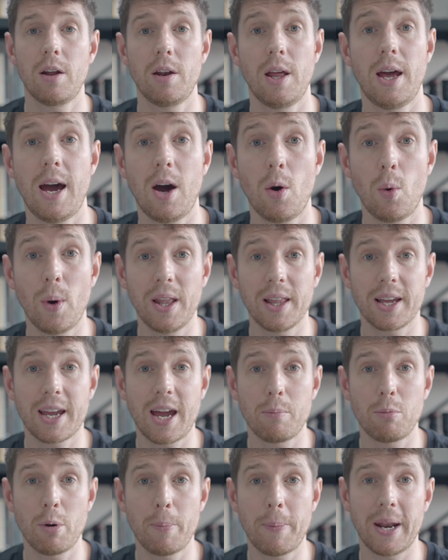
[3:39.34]
don't know how well the
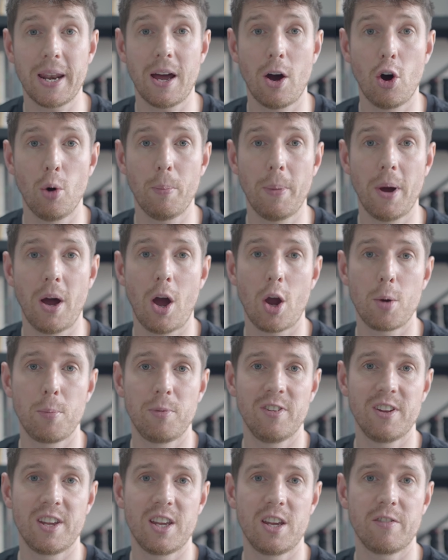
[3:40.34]
camera picked that up, but
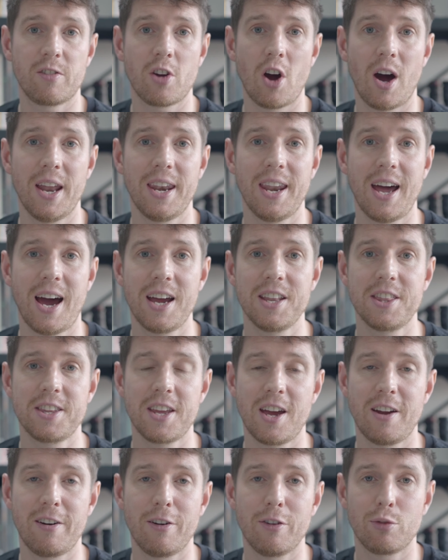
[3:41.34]
hopefully you've got an
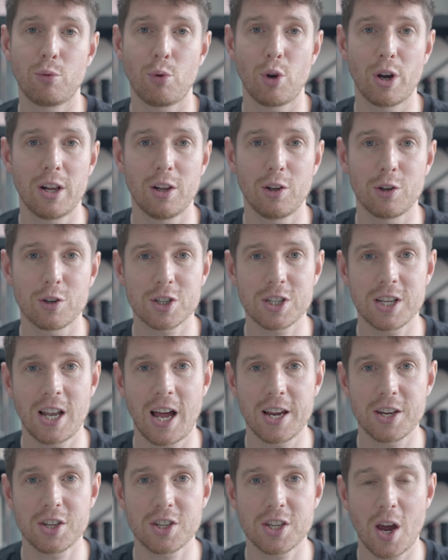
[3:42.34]
idea of what it looks
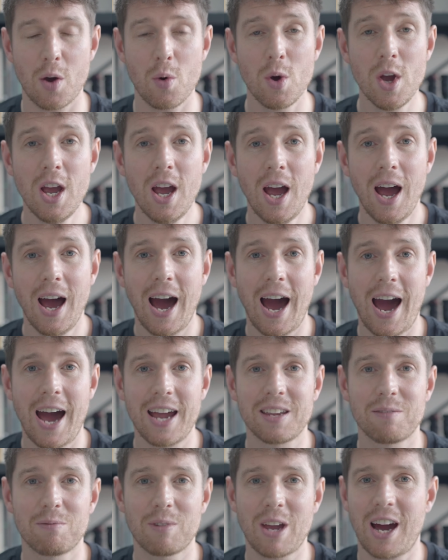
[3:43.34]
like. So
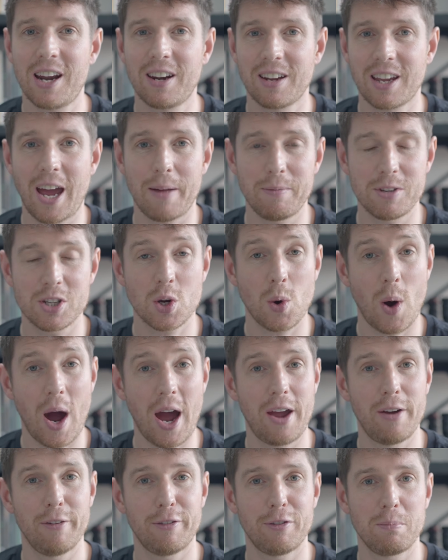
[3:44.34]
I kind of kept this
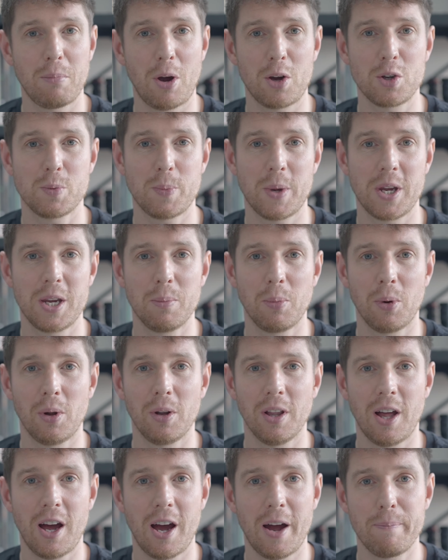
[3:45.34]
quiet from most
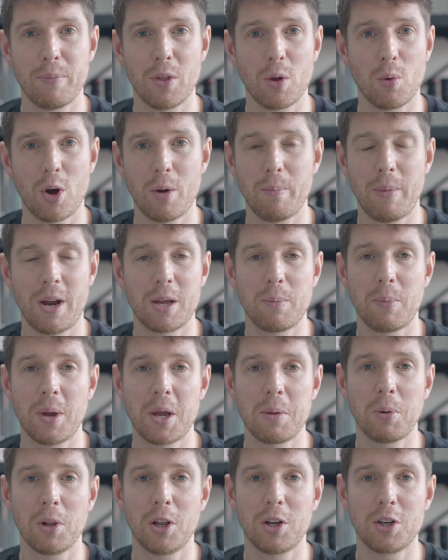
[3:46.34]
people. There weren't many
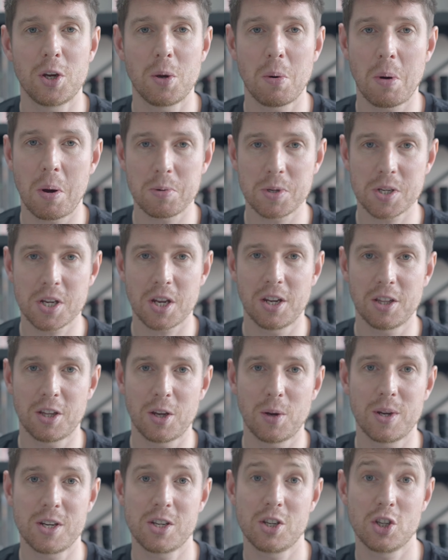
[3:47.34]
people that knew I was going to
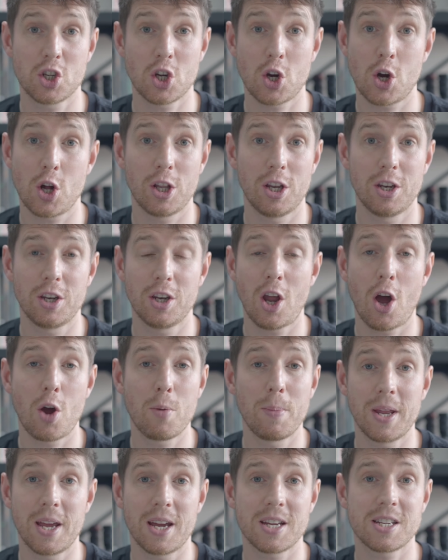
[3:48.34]
do this at all, and
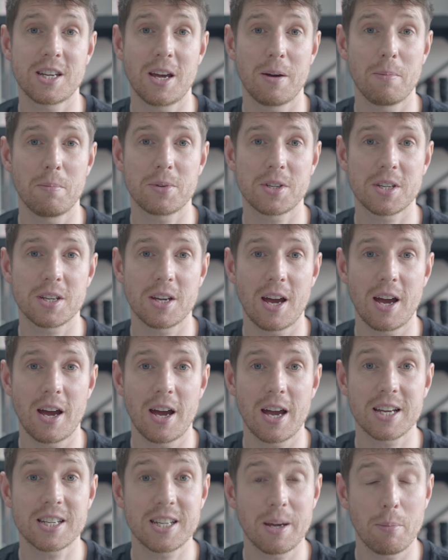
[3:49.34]
nobody except
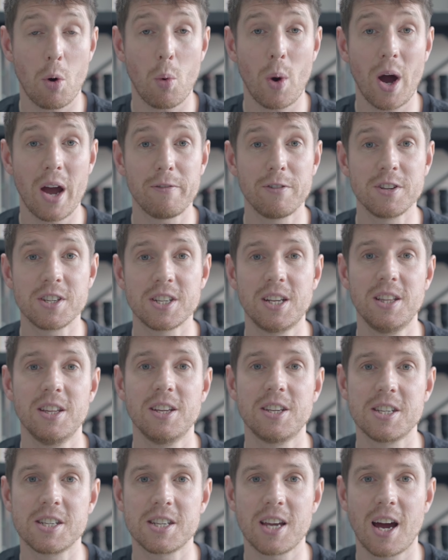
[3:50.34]
my wife had seen the
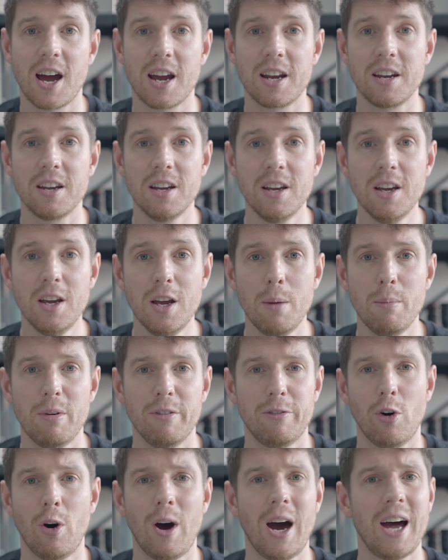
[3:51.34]
design
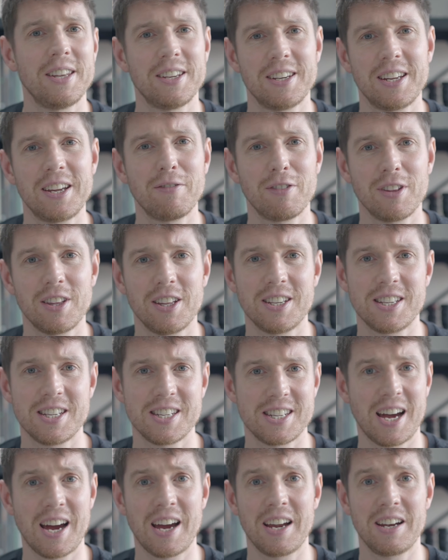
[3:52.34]
beforehand, and even the
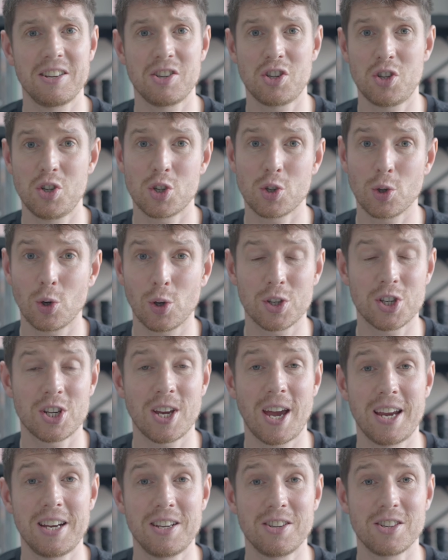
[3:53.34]
design, as you saw,
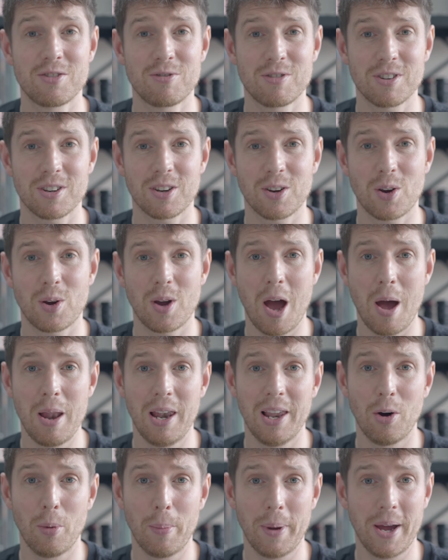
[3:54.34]
changed a
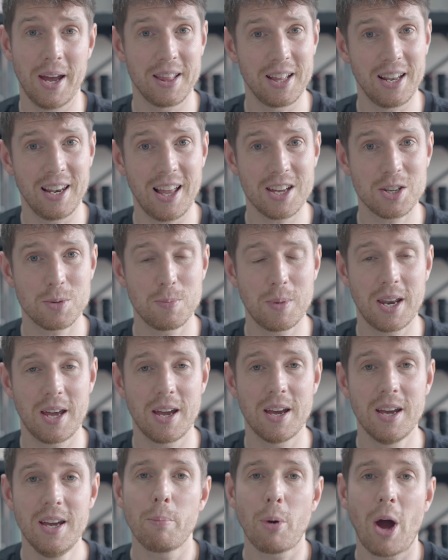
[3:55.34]
little bit at the last
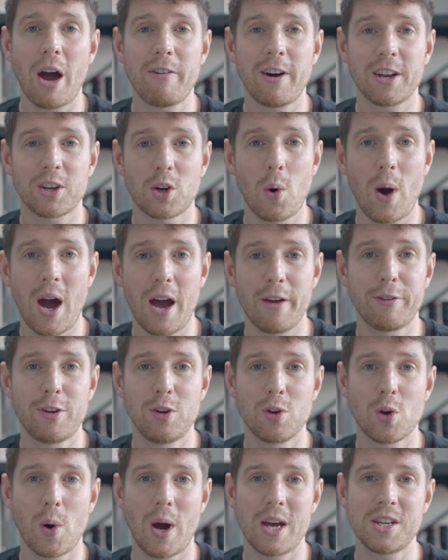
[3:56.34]
minute. But I've had quite a
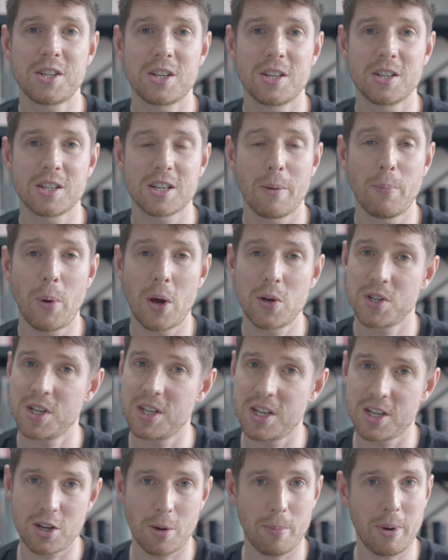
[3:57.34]
few questions. I posted
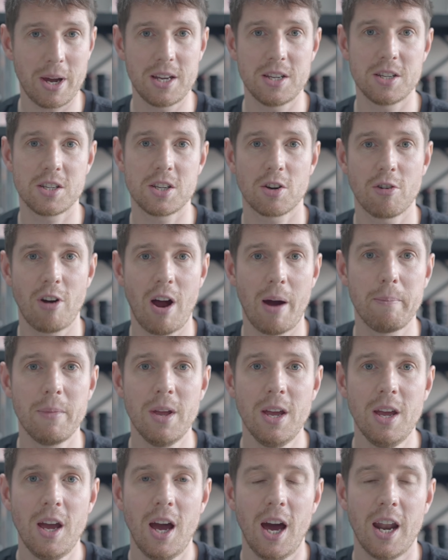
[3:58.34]
this on my Instagram
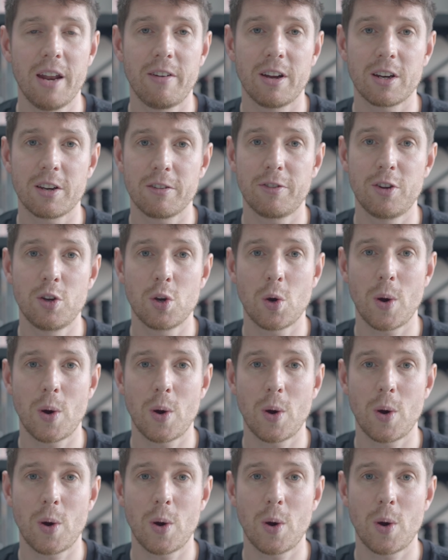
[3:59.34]
and I've had a few